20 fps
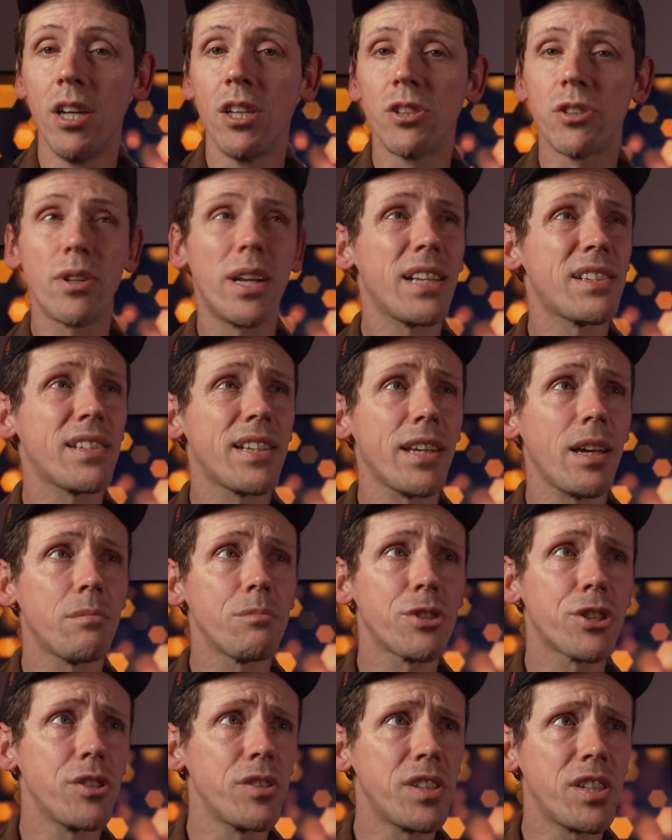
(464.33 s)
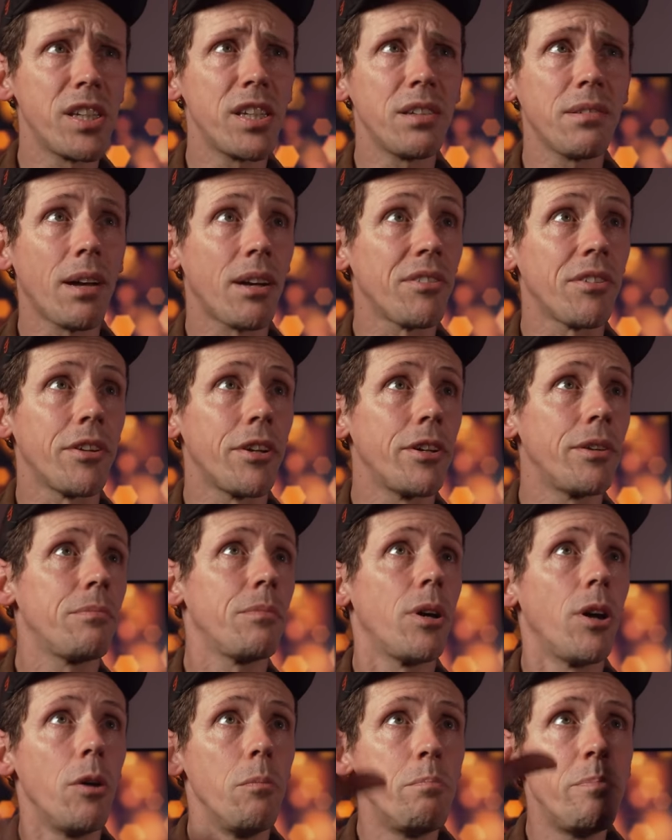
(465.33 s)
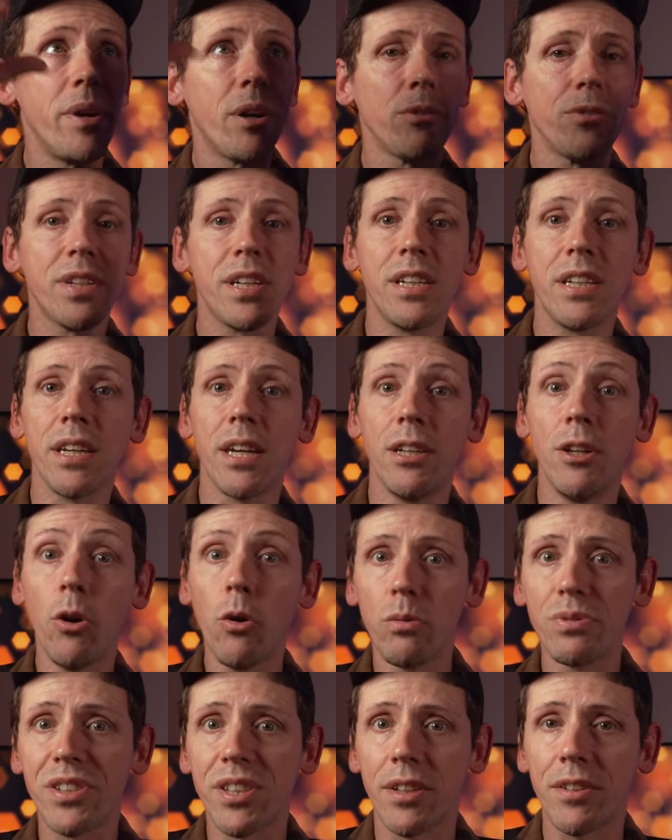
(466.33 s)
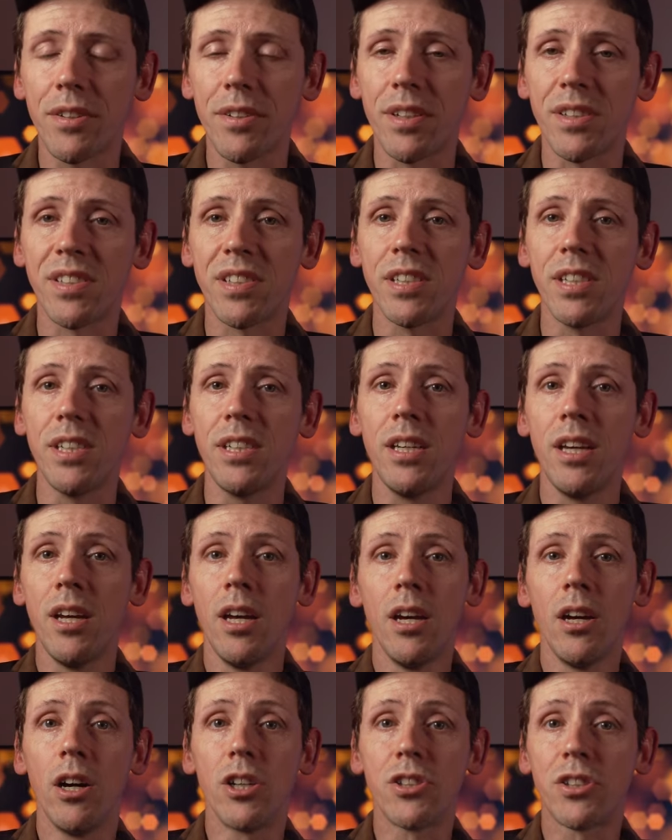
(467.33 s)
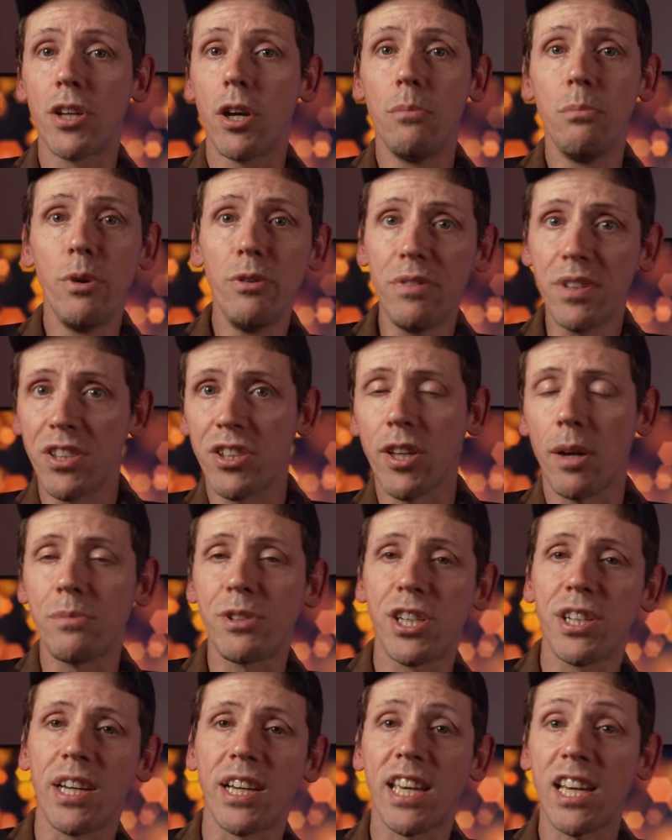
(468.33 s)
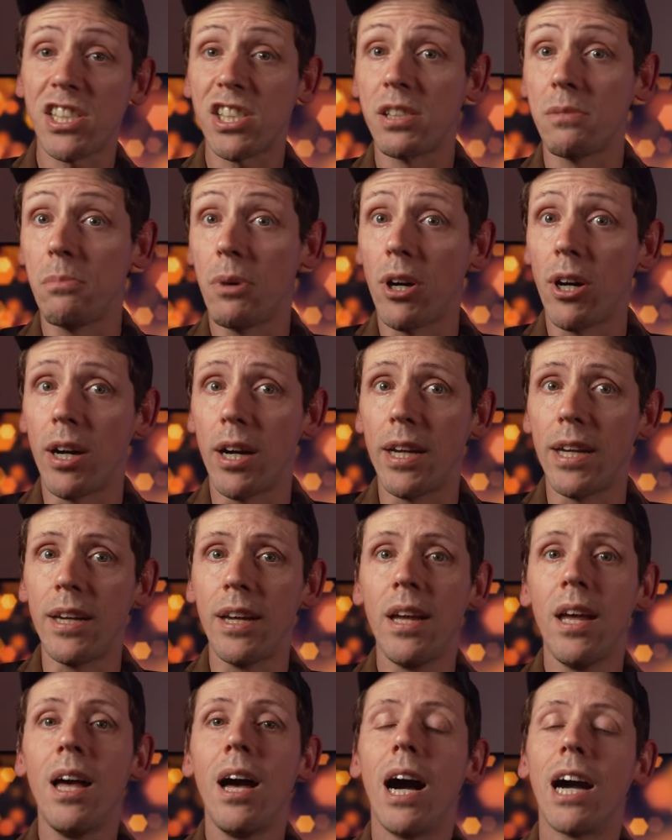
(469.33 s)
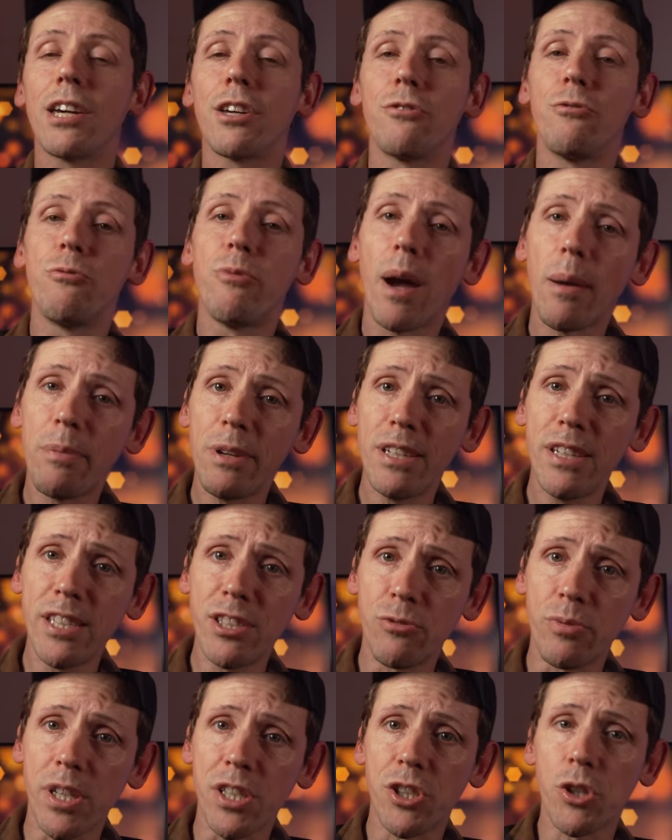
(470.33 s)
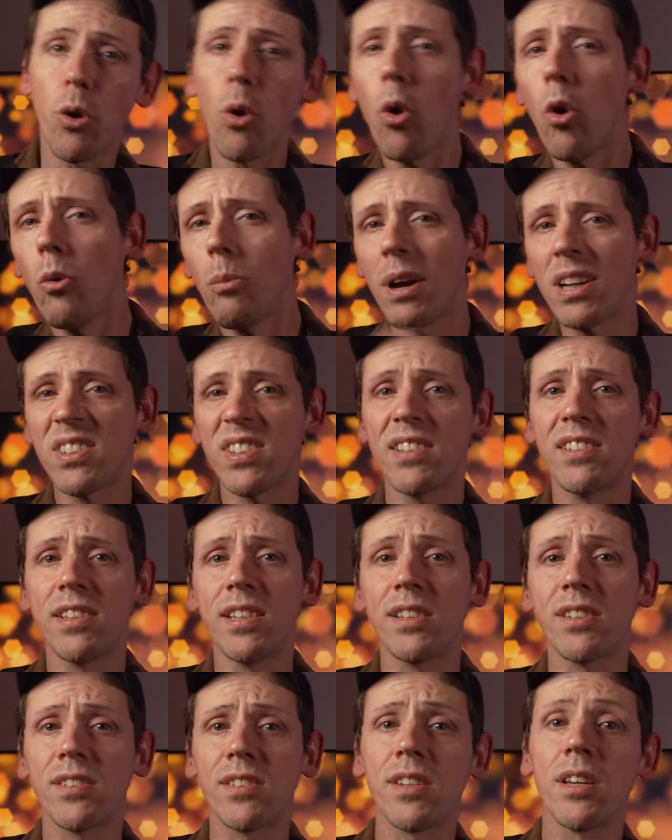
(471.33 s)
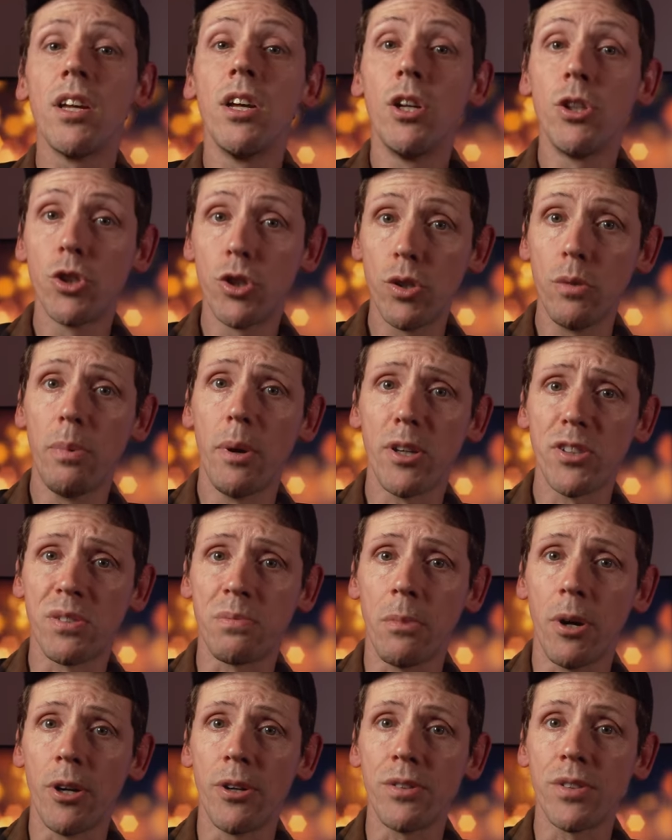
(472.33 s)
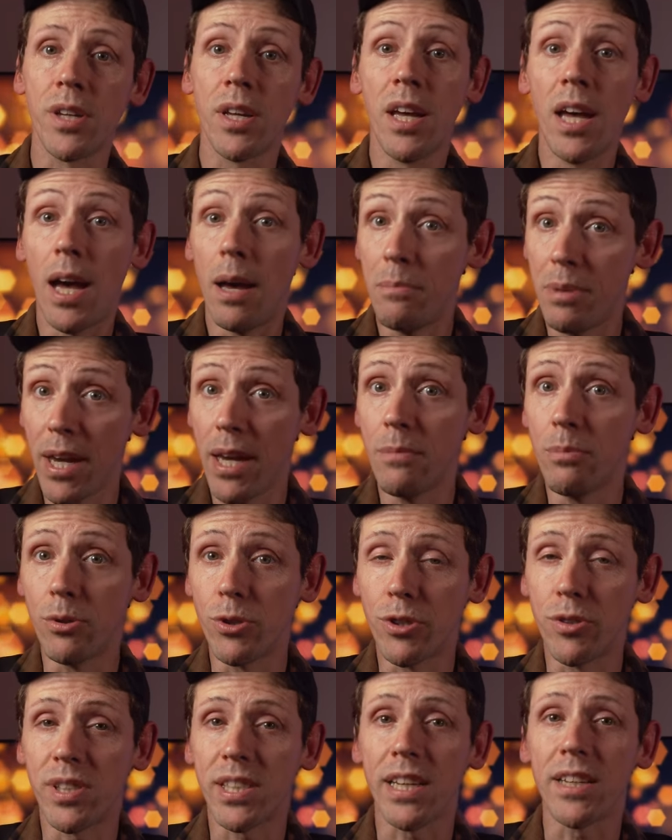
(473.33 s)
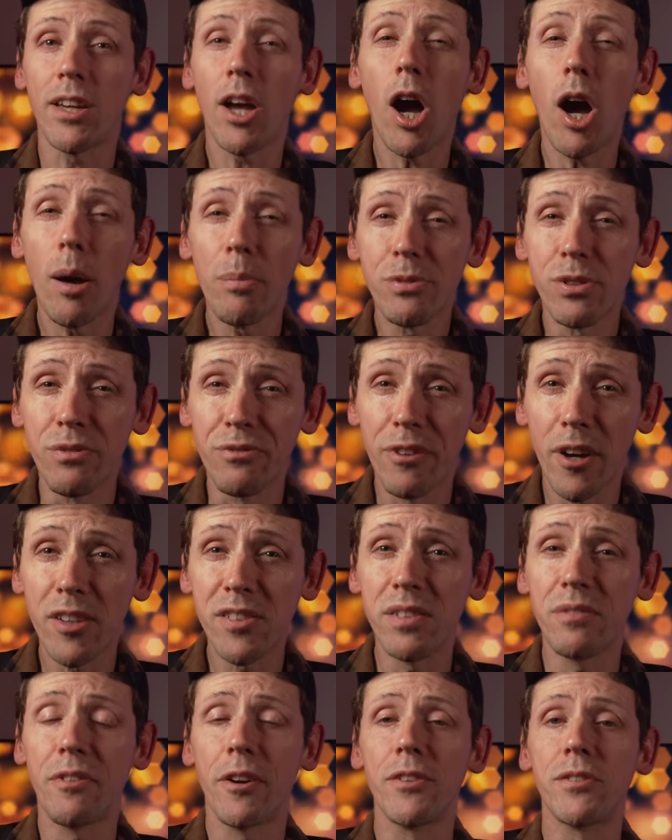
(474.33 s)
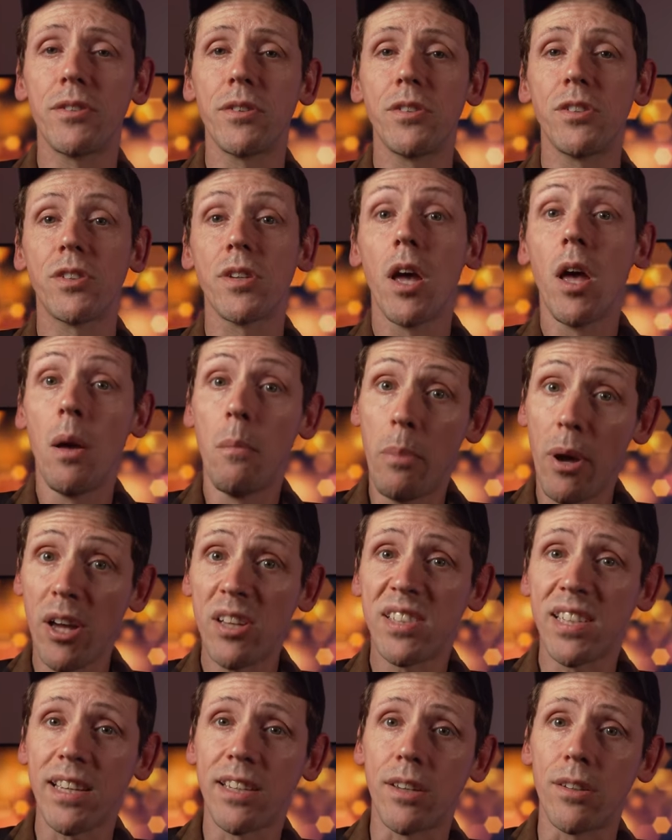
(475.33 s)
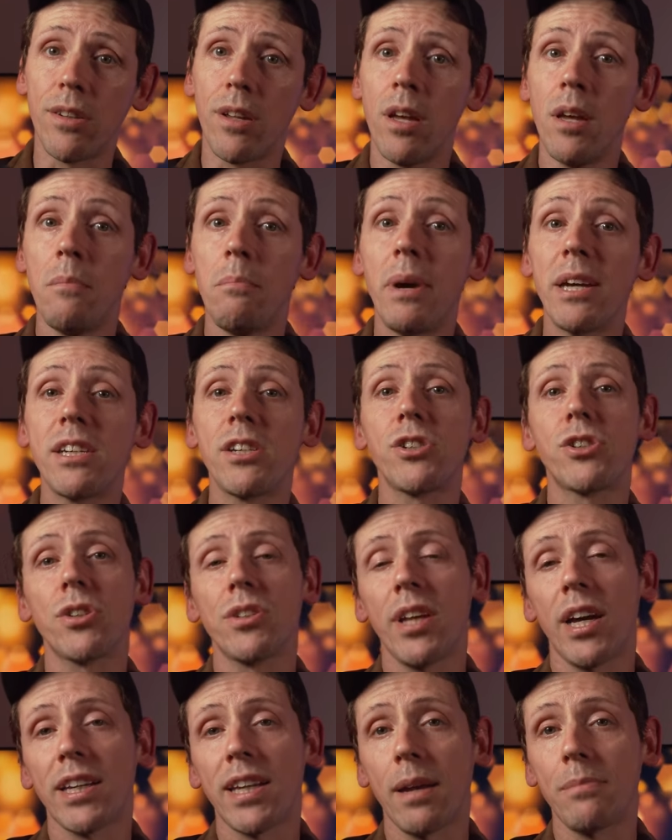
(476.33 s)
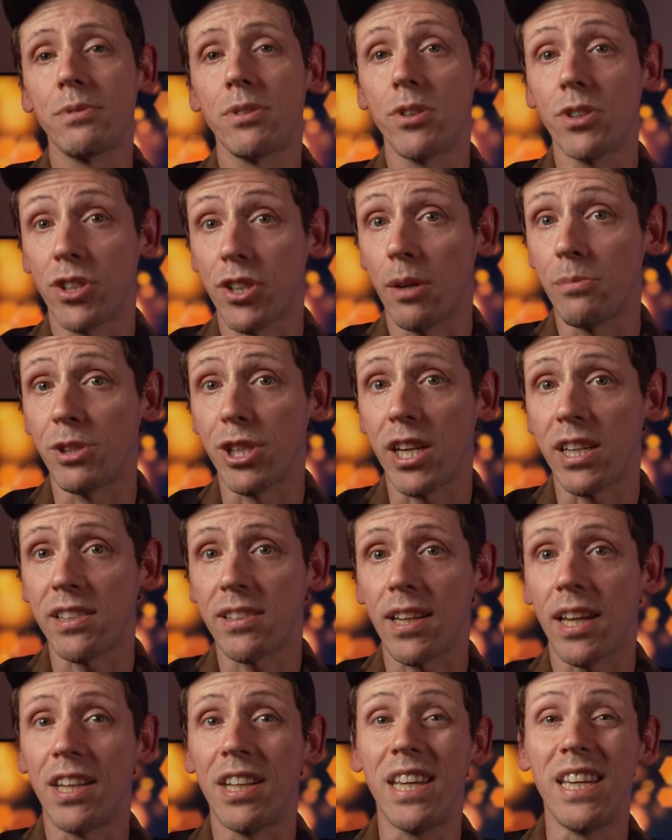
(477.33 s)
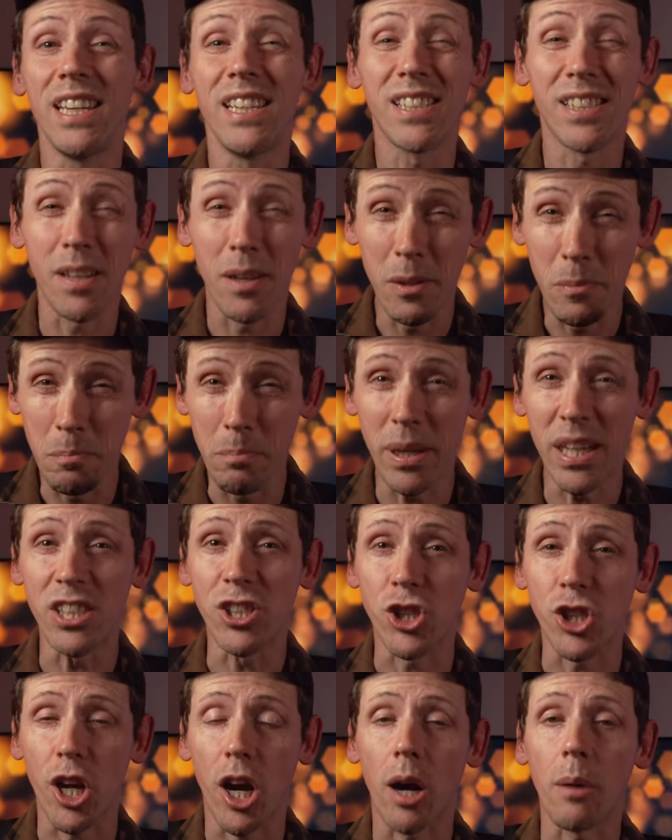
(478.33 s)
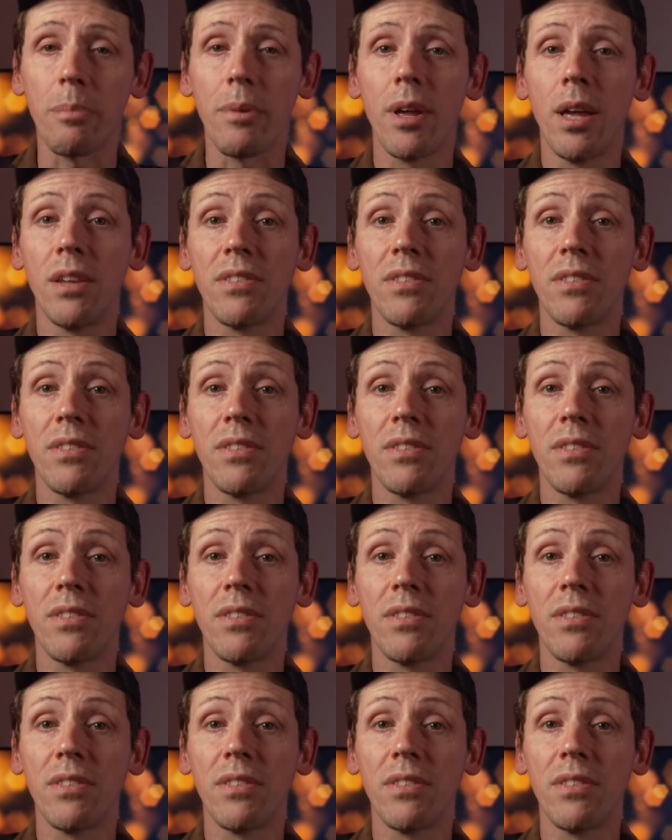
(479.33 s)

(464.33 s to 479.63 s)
So let's say I'm shooting, I don't know, a building, and all of a sudden I see a moving subject that catches my eye. I can rapidly switch all my settings to burst mode and be able to take up to 30 photos per second, making sure that I capture the subject and it is pin sharp.